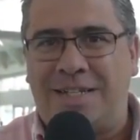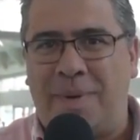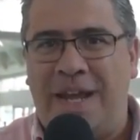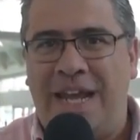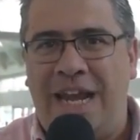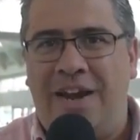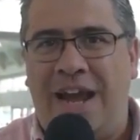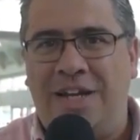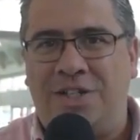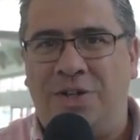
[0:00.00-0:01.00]
to be here here
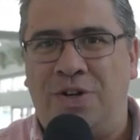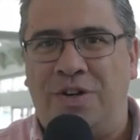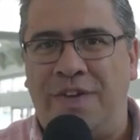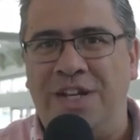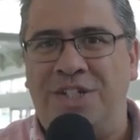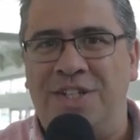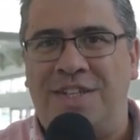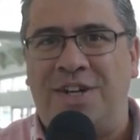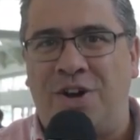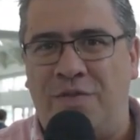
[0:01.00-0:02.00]
at your
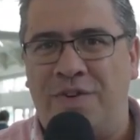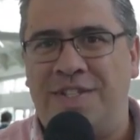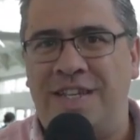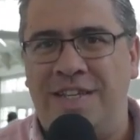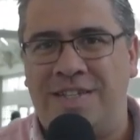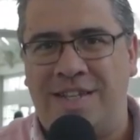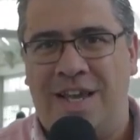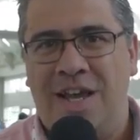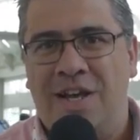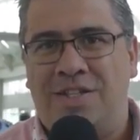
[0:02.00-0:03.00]
conventions and conferences
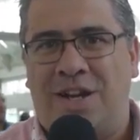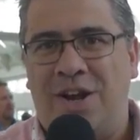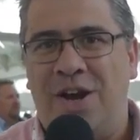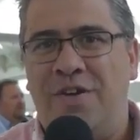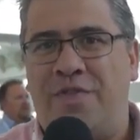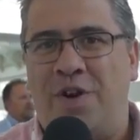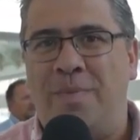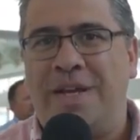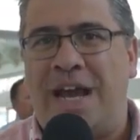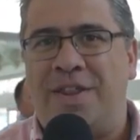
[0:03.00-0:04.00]
to learn
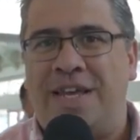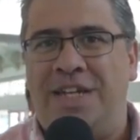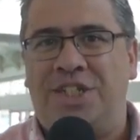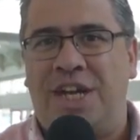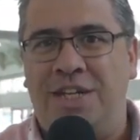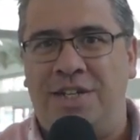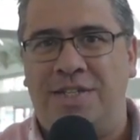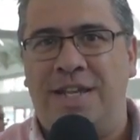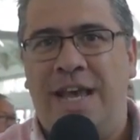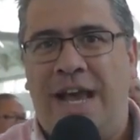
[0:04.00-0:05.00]
from Catholic
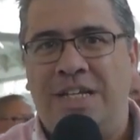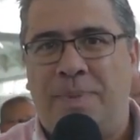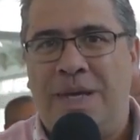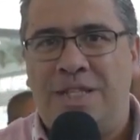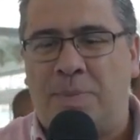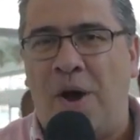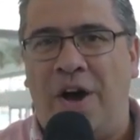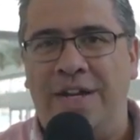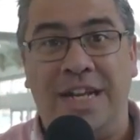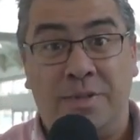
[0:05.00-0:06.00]
educators and to be
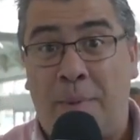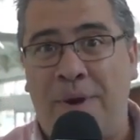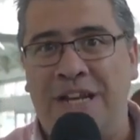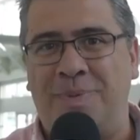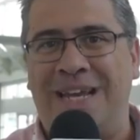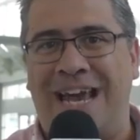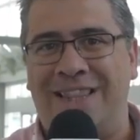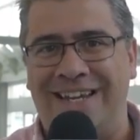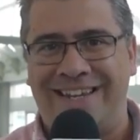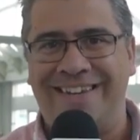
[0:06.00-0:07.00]
inspired and to be proud to be a
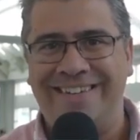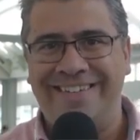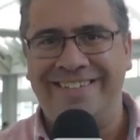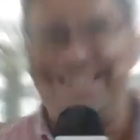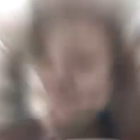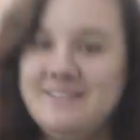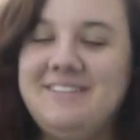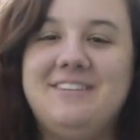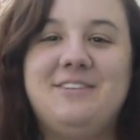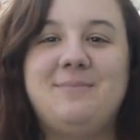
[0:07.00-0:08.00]
Catholic.
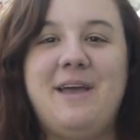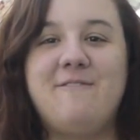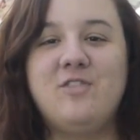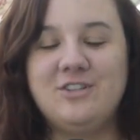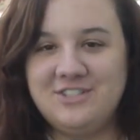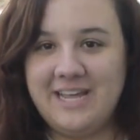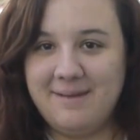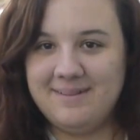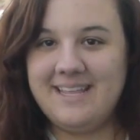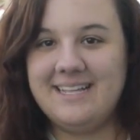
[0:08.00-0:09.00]
This is my first
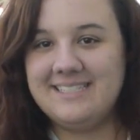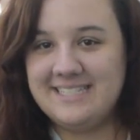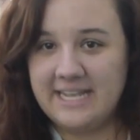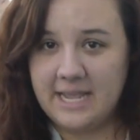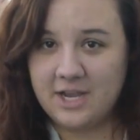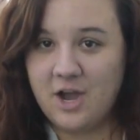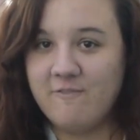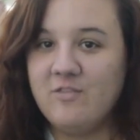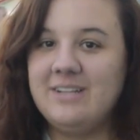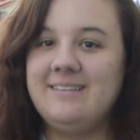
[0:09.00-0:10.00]
time at the NCEA
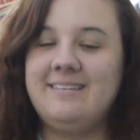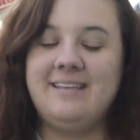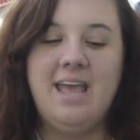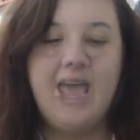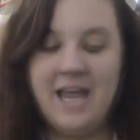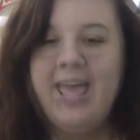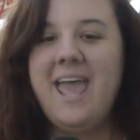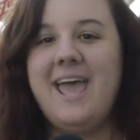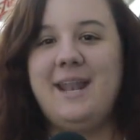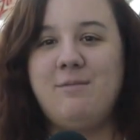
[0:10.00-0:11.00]
conference
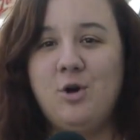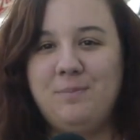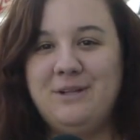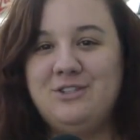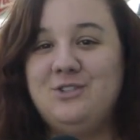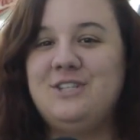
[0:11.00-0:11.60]
and I'm hoping to